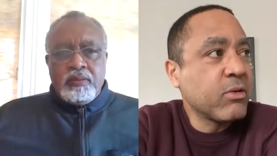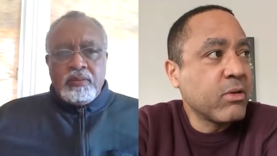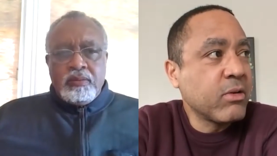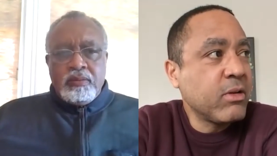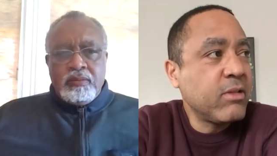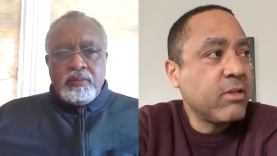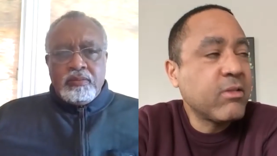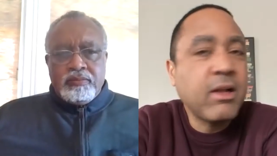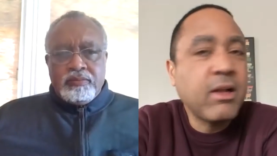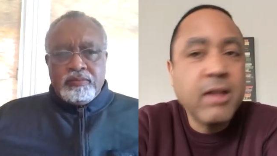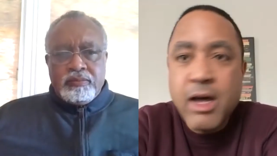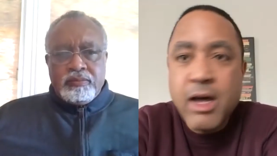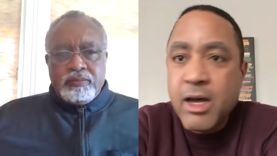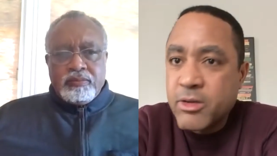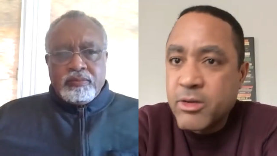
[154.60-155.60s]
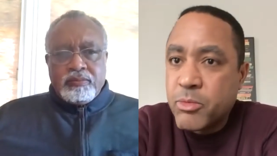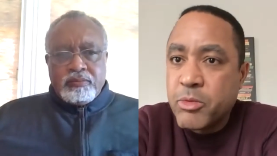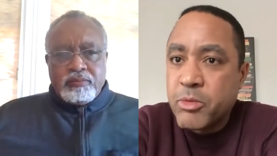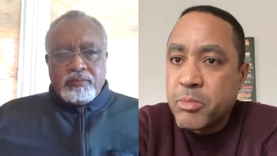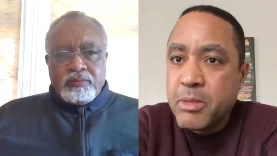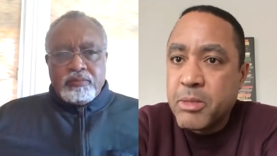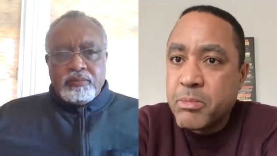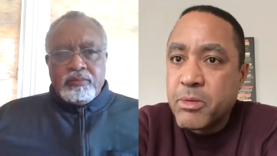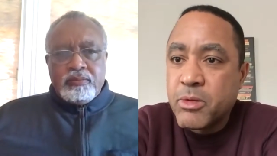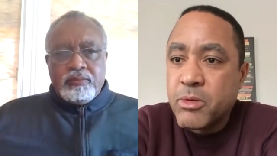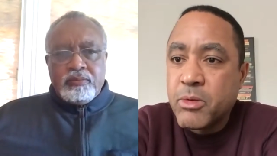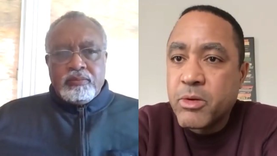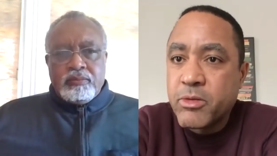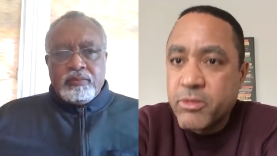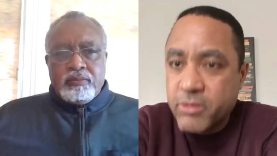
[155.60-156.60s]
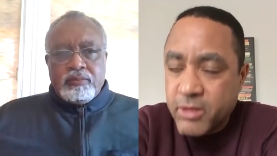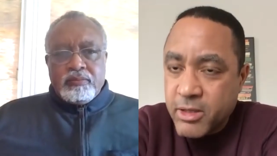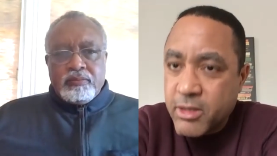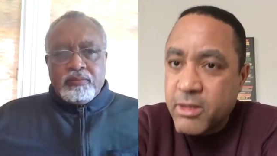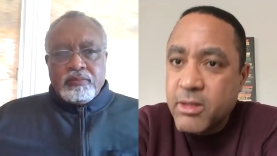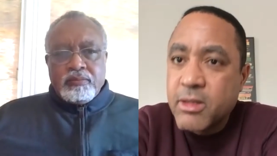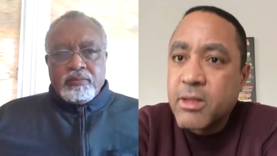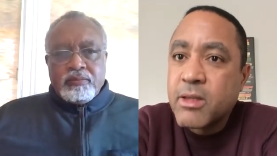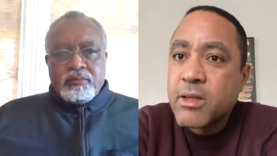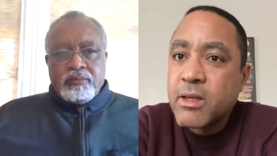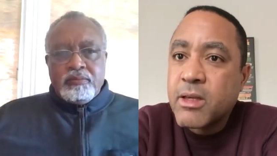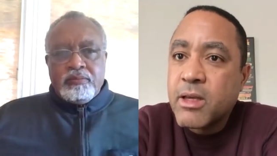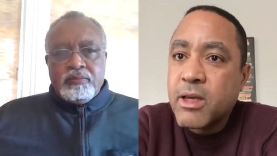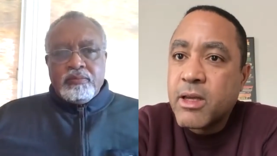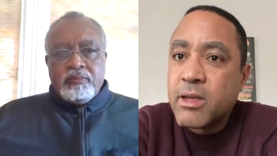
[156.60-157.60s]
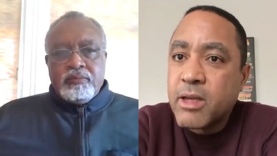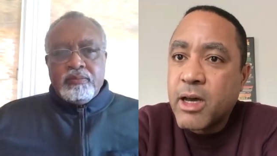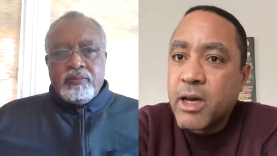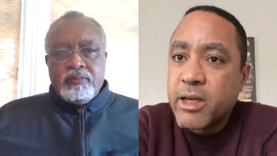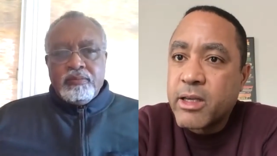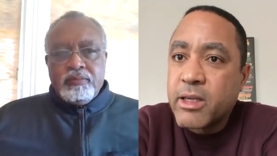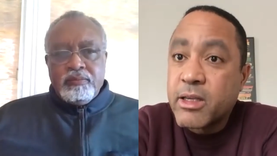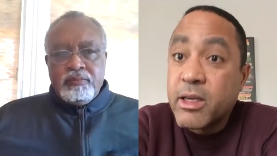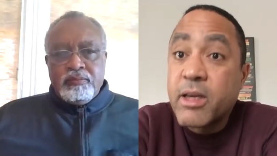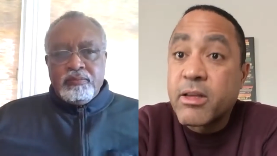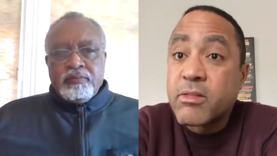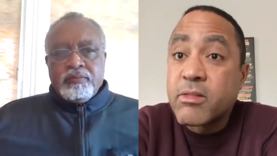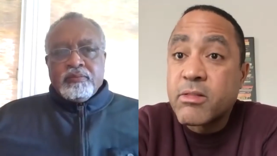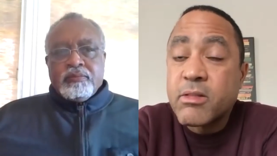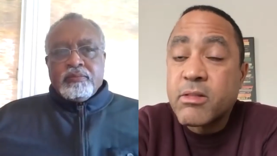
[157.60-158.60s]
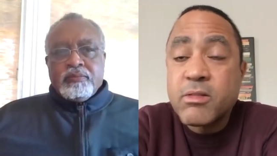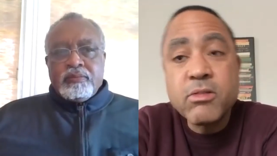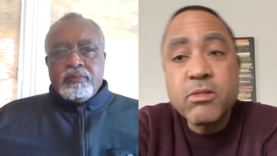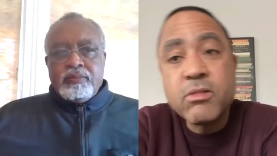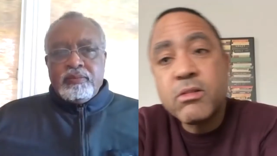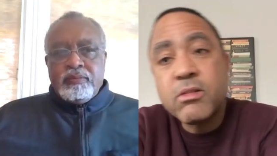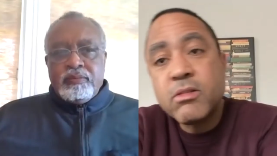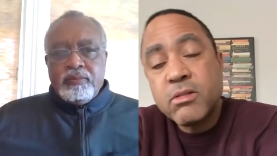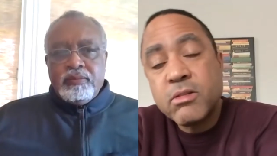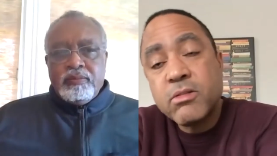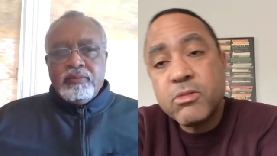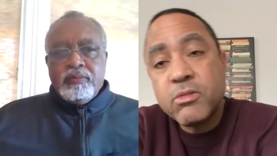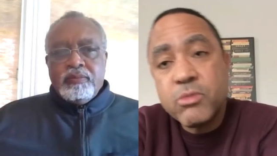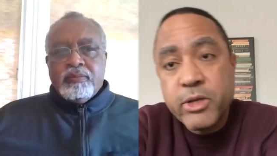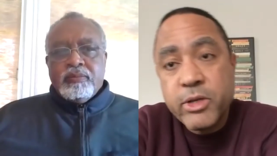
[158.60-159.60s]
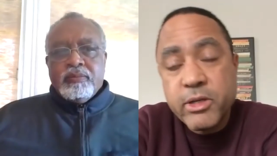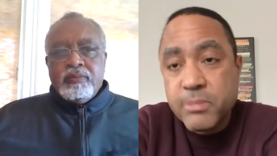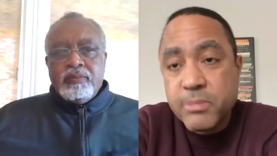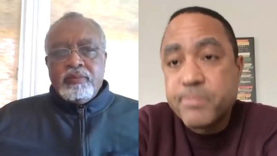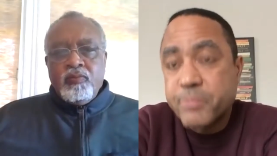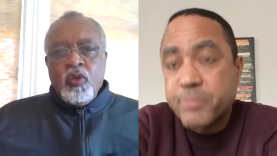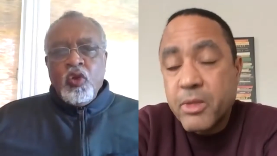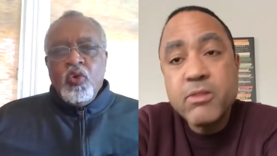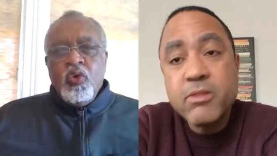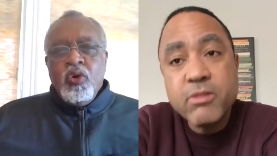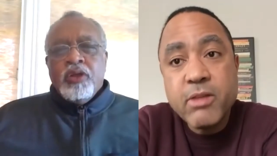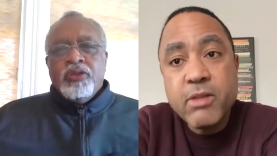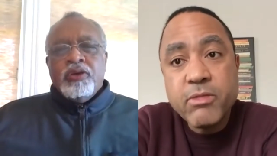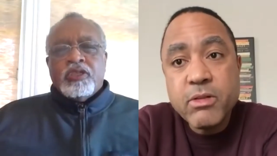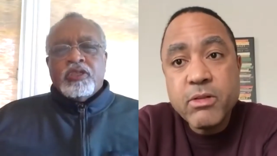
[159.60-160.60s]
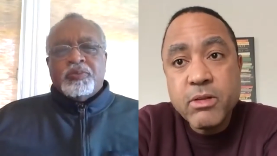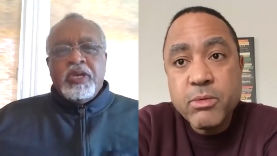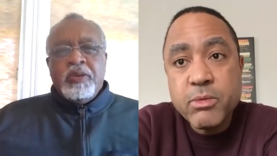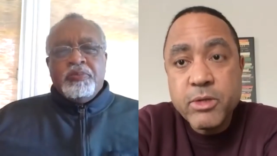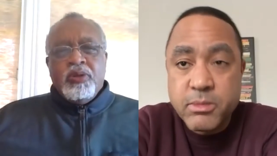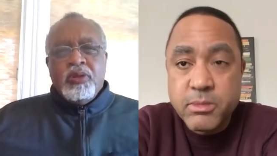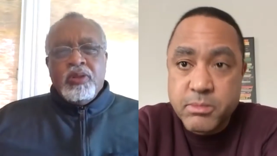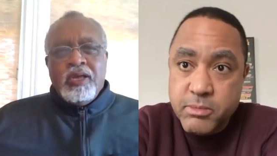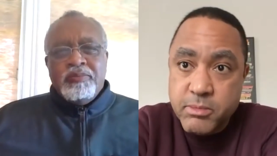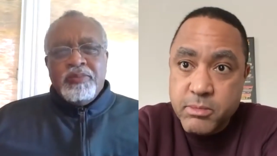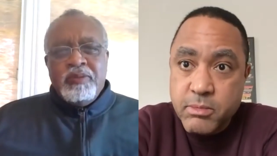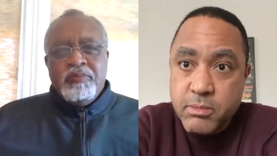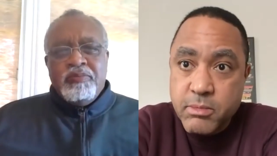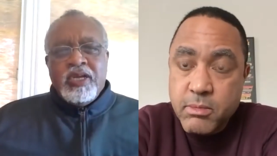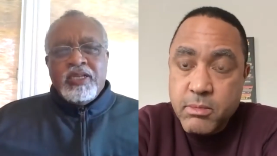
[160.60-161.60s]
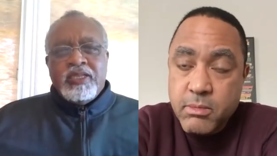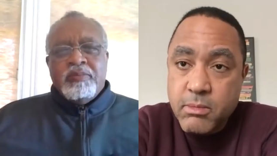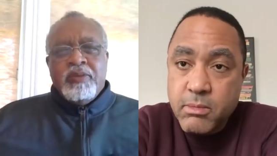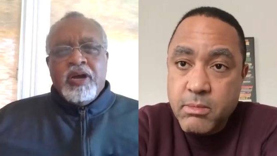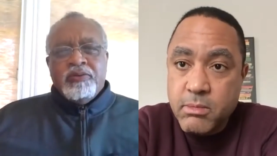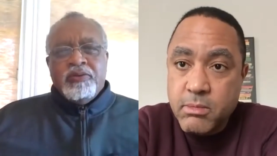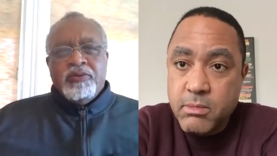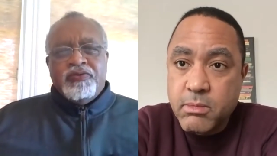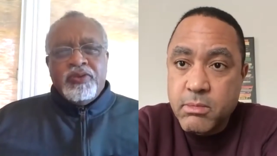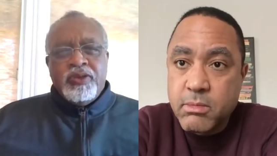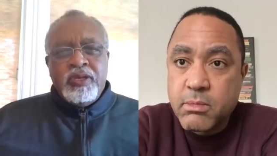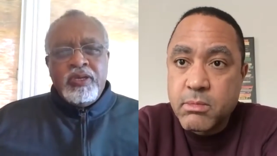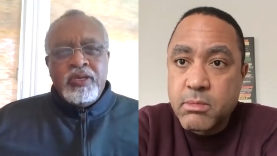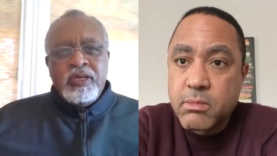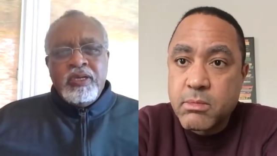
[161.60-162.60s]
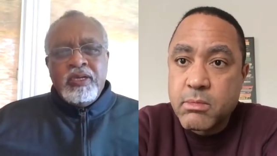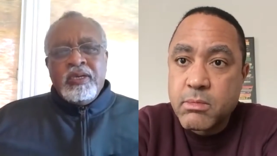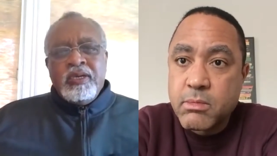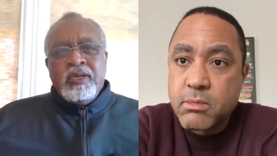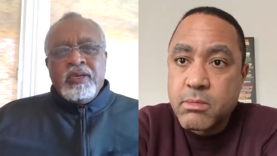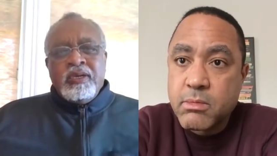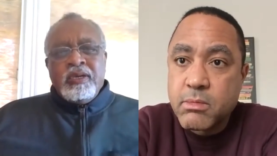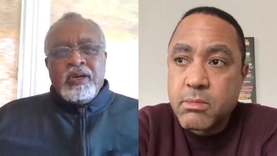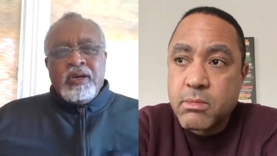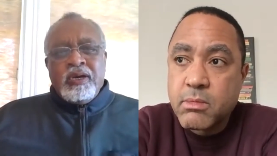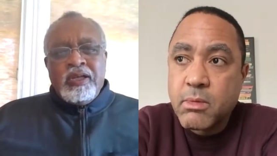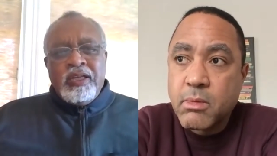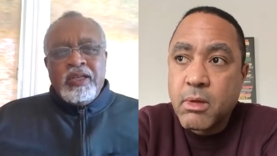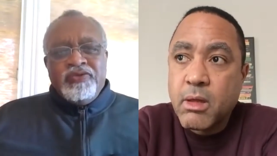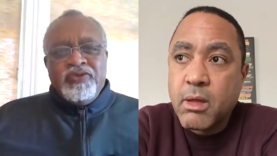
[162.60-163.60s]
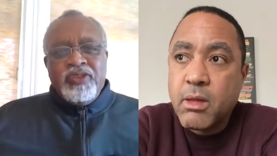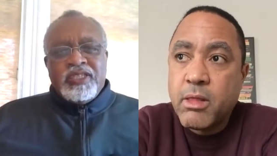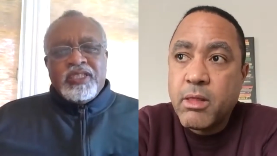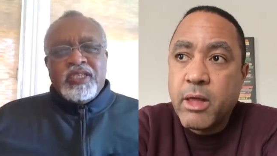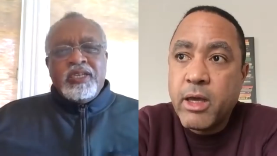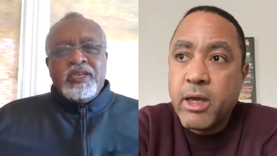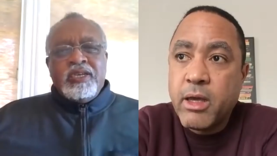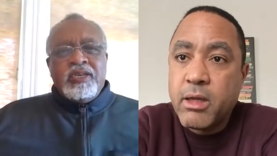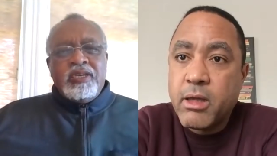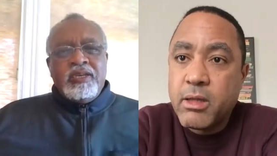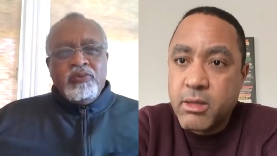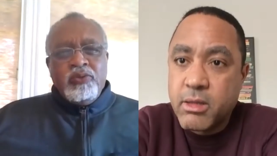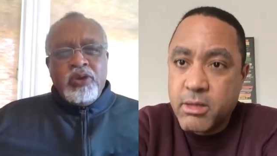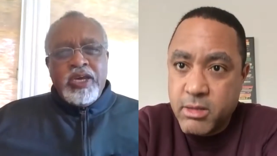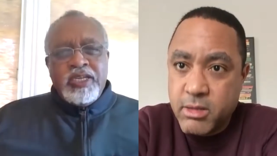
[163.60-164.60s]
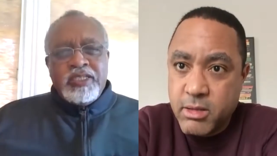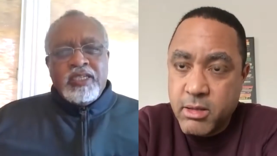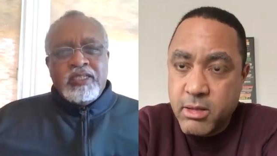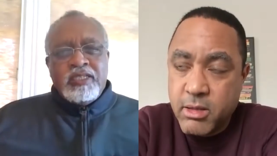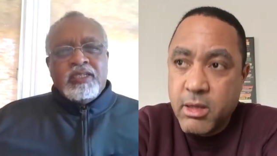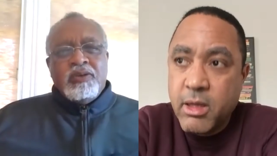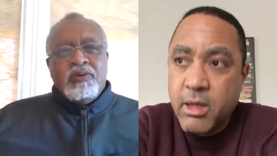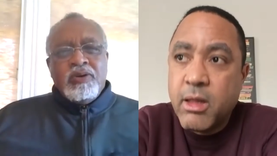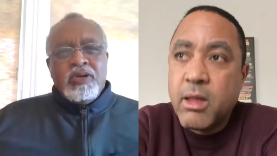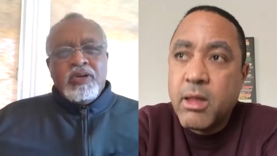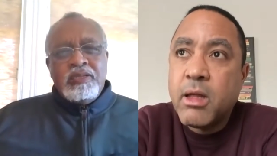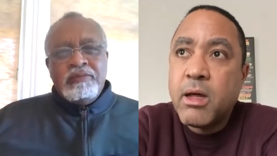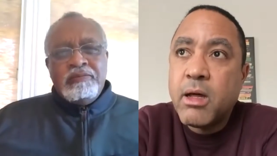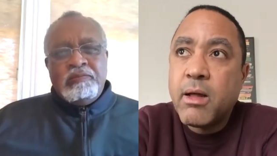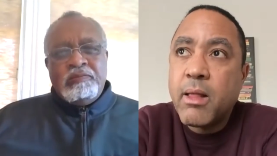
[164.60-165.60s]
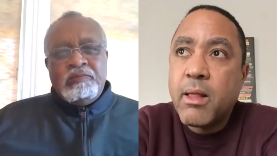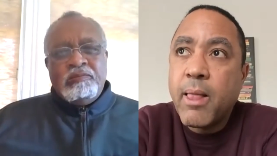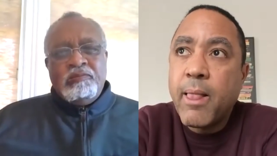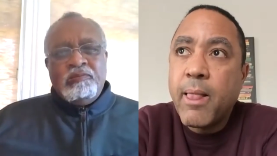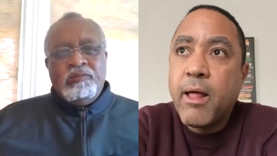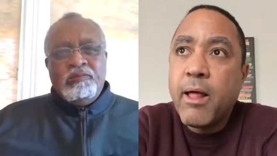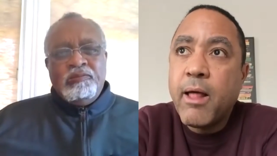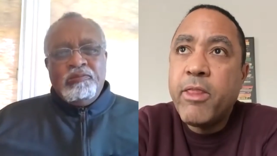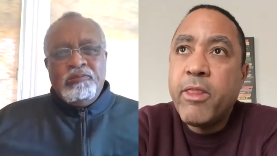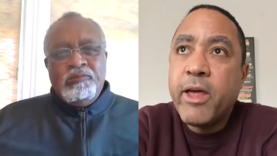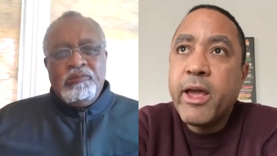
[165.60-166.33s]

Speaker 1: is clogged with people who are sick and dying. Yes, this is this is real. Who are those
Speaker 2: people? I mean, by demography, uh, ethnicity, race, and so on.
Speaker 1: They